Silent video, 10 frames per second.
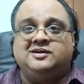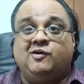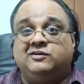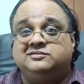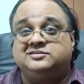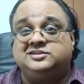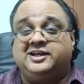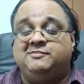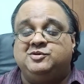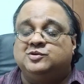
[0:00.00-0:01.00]
on
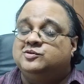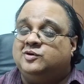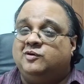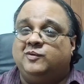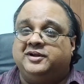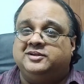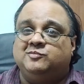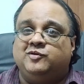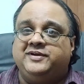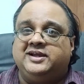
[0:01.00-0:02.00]
Scream 2 or what other
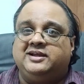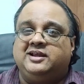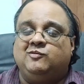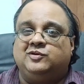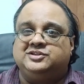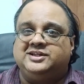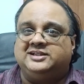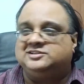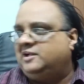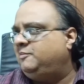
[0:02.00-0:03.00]
movie I can watch
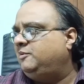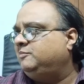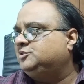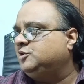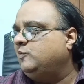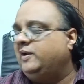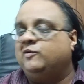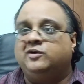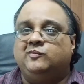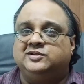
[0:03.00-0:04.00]
next. I'm not sure when I'm
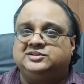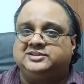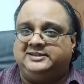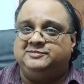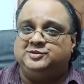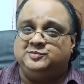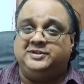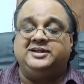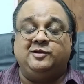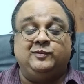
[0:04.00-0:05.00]
going to watch Scream 2,
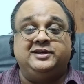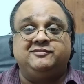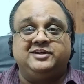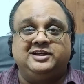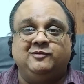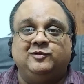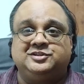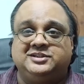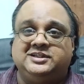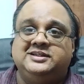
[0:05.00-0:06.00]
but I will definitely watch
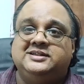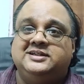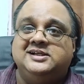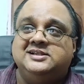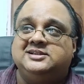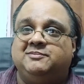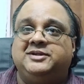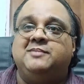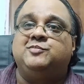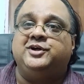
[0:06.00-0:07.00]
it
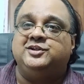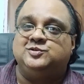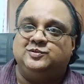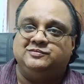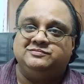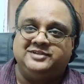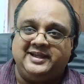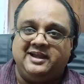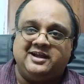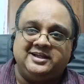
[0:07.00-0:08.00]
sometime pretty soon.
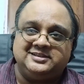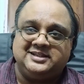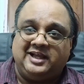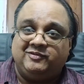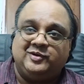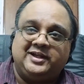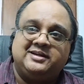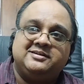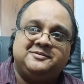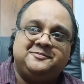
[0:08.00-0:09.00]
Take care, guys. Have a good night.